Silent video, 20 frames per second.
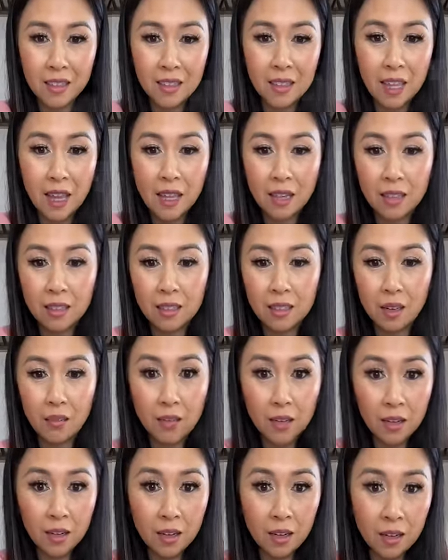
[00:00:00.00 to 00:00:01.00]
That is
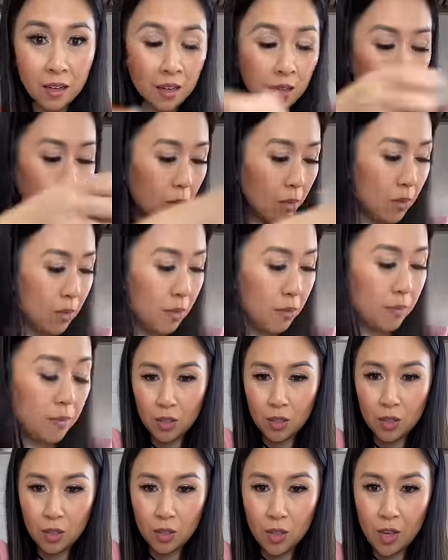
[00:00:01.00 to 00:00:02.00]
definitely not edible.
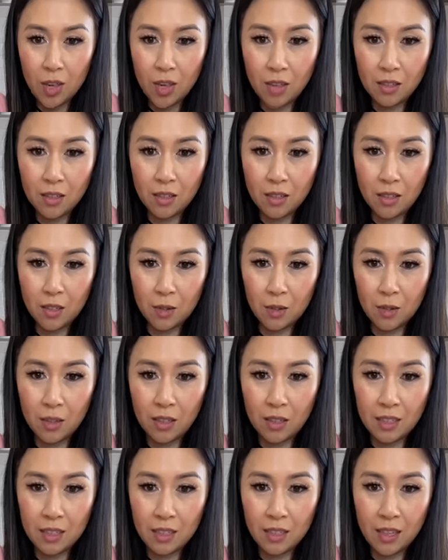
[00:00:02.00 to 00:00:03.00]
Show you how to do one of
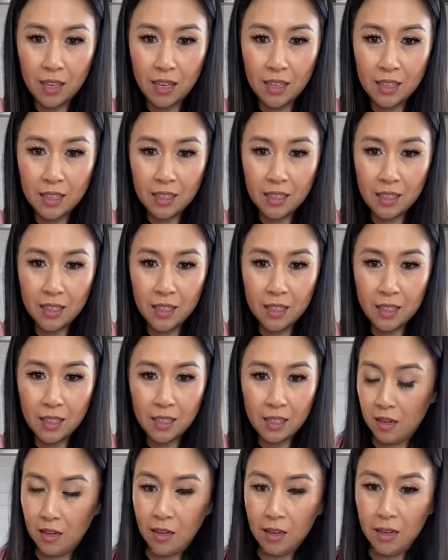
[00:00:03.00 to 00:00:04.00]
these legs.
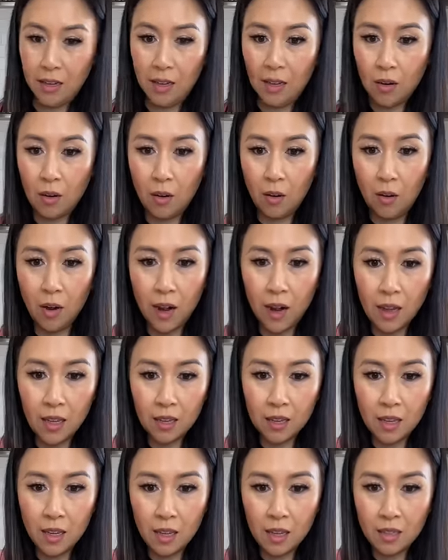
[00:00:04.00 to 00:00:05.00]
Crack
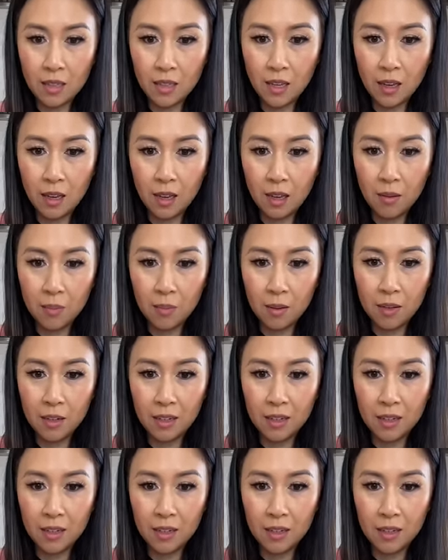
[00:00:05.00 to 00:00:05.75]
the top.